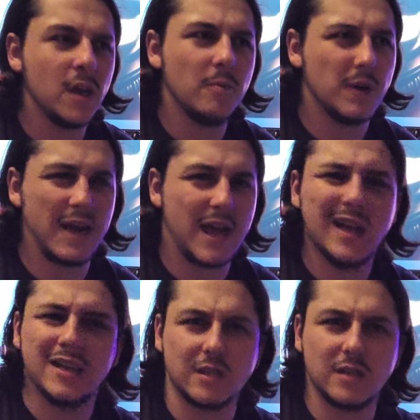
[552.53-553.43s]
but I
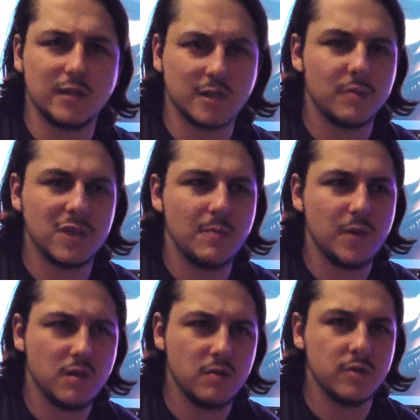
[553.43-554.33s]
guess that some
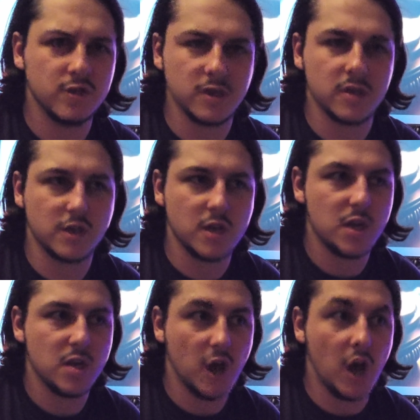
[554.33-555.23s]
CPUs just
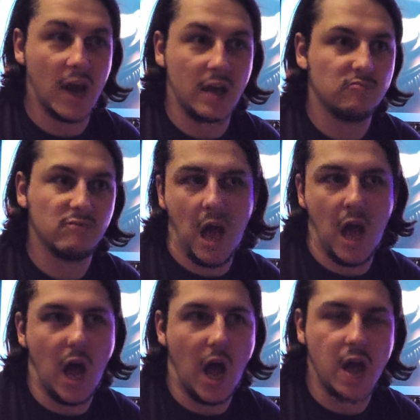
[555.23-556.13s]
are like,
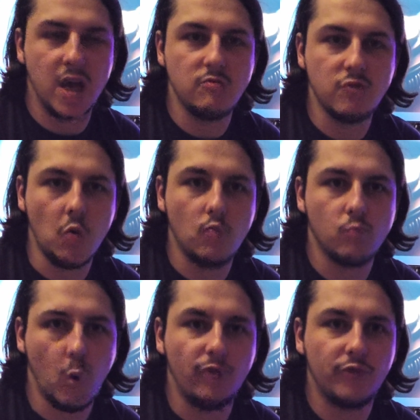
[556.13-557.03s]
I don't
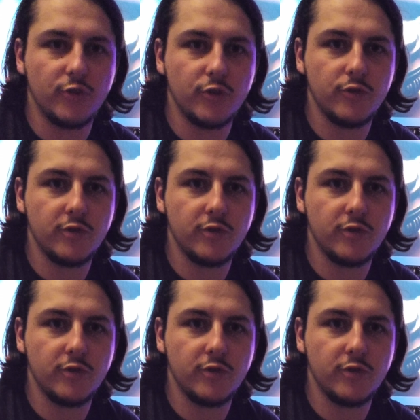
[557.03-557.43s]
want to